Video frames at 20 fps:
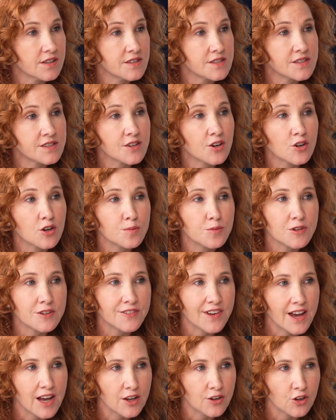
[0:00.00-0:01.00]
considerable
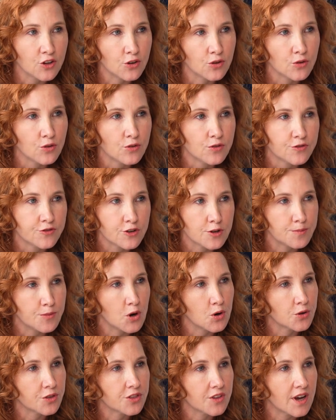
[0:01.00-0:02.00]
value for
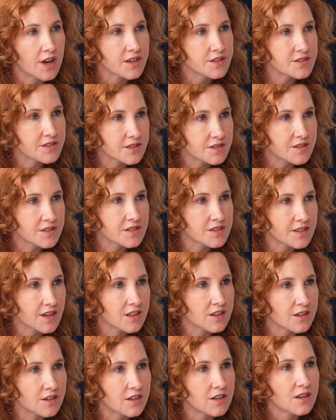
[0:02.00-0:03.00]
both us as the
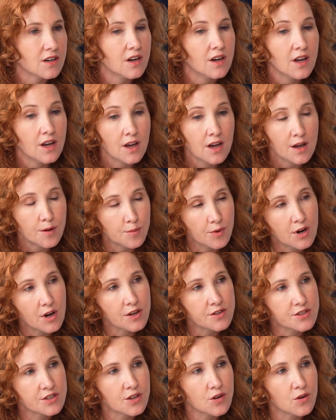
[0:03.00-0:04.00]
seller, but
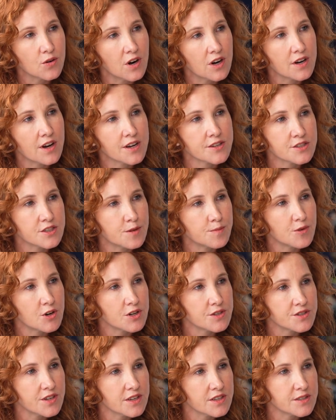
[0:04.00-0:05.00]
also our
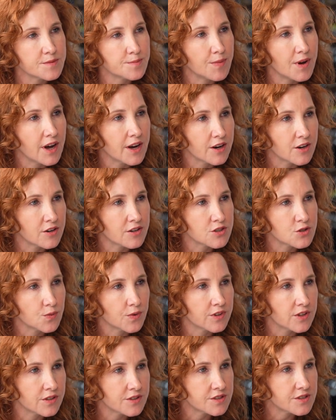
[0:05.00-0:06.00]
customers as buyers,
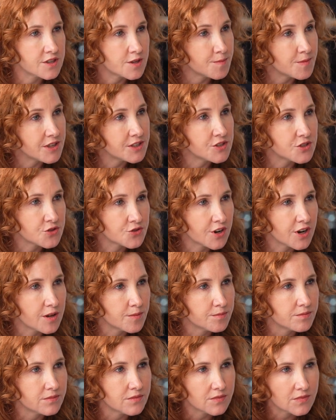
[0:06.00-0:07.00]
whether it's the
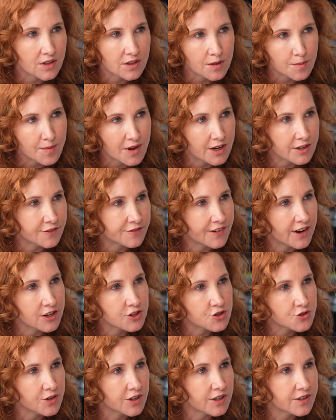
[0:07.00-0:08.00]
midstream in the
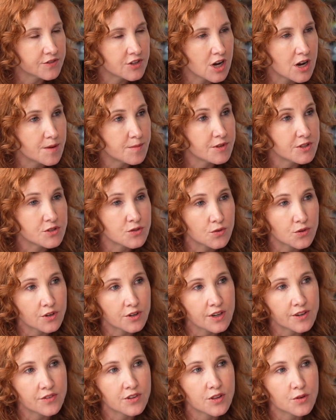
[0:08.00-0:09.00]
manufacturing of diamonds or
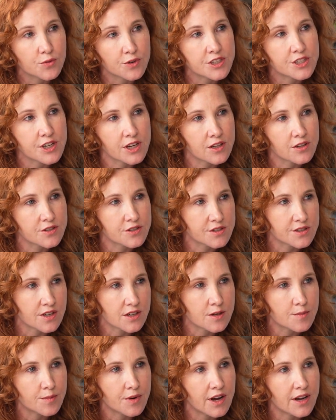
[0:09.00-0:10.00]
even the retailers
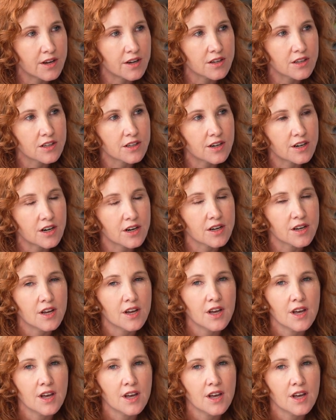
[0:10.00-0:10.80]
that can buy on Clara.